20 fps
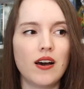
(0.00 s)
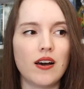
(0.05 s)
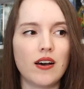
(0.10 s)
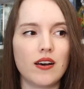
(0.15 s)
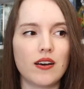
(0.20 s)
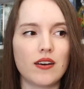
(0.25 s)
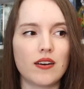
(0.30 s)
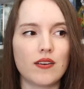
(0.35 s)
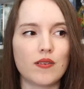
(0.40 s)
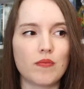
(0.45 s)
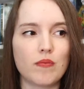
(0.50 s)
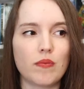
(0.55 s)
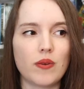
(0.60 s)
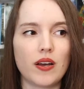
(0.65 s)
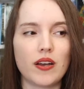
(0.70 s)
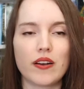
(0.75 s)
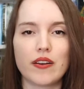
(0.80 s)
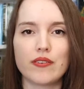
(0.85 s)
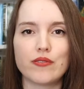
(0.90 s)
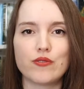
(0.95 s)
and
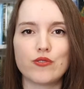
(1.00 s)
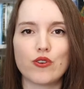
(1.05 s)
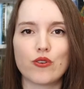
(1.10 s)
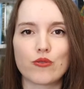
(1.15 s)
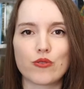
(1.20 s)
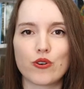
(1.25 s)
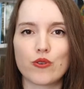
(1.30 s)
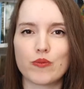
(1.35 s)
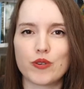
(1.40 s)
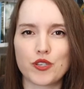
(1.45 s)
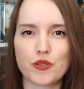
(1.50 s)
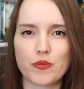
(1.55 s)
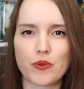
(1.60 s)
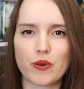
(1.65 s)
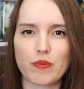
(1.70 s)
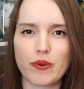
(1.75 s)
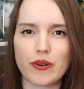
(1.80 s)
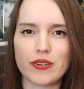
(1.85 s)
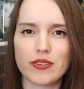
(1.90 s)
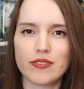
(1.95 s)
I don't know much more
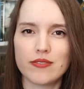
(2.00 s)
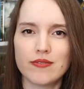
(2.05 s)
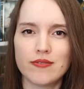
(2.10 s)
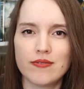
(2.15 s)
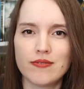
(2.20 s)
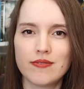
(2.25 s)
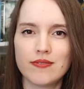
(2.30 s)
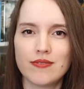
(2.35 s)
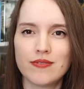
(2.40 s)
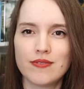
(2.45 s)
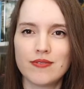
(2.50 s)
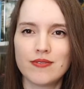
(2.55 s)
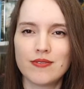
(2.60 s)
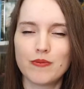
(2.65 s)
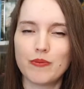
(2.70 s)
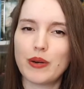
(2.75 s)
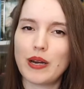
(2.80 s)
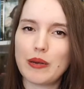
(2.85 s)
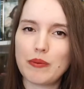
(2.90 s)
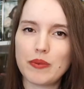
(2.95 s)
about it,
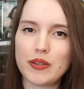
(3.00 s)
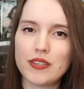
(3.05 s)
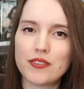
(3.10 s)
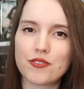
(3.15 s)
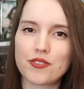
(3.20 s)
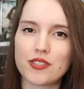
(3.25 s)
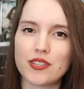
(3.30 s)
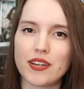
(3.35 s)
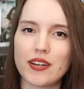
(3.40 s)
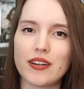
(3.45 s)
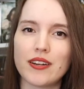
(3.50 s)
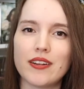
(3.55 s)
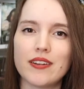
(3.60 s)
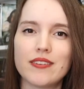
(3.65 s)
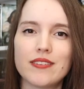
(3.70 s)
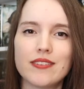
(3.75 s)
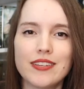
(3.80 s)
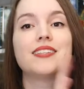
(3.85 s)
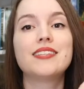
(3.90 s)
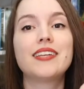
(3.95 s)
but I'm interested in it.
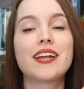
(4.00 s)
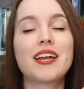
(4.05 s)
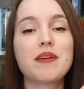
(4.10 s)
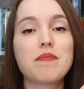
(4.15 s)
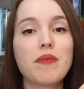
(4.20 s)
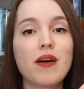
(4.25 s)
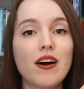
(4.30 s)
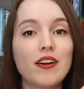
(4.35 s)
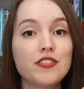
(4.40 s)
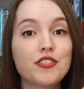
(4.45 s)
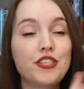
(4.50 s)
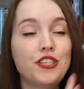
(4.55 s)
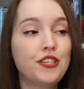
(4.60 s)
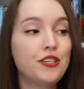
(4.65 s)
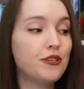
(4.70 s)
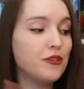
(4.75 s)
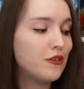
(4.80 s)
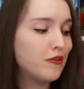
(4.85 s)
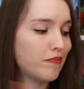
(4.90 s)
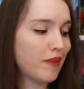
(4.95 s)
Then I bought
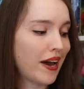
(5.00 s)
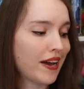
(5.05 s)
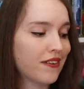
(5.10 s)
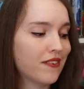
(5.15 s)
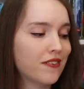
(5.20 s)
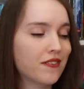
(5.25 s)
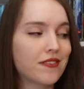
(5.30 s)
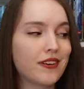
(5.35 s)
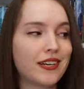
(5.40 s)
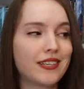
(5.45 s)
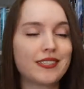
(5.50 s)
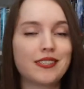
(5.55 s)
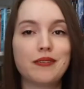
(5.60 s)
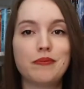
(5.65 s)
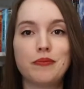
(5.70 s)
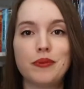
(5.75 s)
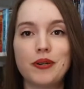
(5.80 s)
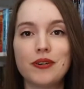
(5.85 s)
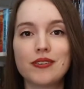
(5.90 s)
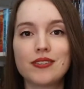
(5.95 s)
two Michael
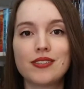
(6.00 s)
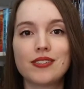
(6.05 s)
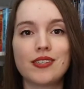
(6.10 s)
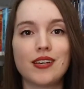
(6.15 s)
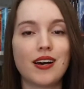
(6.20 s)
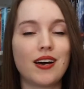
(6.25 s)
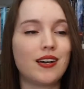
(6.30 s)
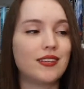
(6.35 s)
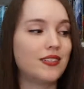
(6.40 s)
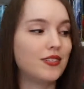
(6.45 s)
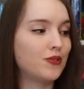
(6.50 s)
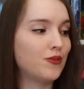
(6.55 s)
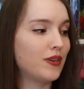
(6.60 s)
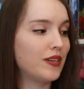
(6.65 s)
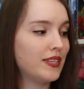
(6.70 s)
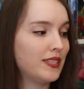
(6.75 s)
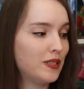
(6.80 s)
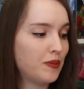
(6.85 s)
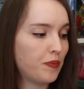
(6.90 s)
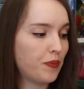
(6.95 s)
Crichton books. This one
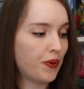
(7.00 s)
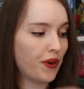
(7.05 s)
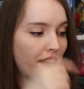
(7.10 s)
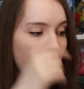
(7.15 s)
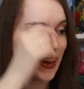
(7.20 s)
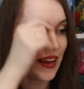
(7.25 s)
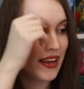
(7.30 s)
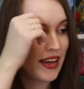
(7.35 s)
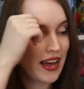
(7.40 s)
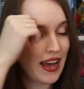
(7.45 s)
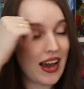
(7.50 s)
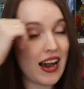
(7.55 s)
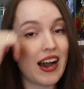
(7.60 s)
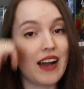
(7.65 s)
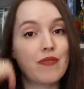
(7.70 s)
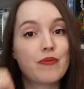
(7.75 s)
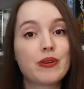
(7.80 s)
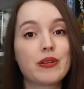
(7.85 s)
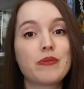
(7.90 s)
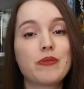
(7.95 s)
is Prey. I
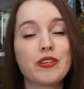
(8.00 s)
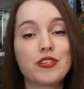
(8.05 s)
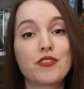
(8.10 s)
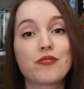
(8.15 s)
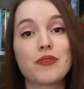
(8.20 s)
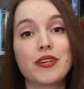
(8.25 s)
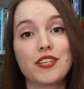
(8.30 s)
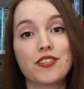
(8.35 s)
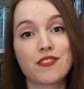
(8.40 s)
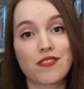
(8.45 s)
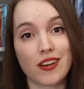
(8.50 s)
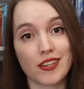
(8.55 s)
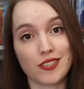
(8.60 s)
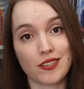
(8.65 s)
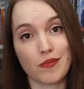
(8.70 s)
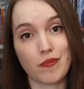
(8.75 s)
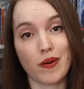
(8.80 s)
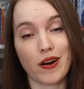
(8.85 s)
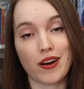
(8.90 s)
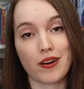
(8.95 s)
really want to read
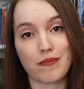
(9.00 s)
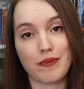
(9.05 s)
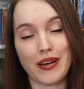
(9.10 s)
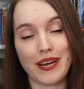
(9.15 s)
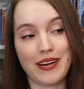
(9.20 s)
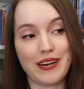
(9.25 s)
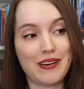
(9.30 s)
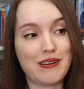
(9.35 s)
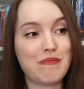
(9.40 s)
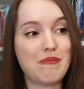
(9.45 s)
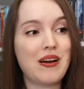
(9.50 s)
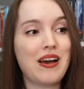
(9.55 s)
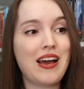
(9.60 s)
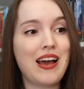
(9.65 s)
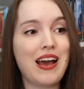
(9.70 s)
Jurassic Park by him,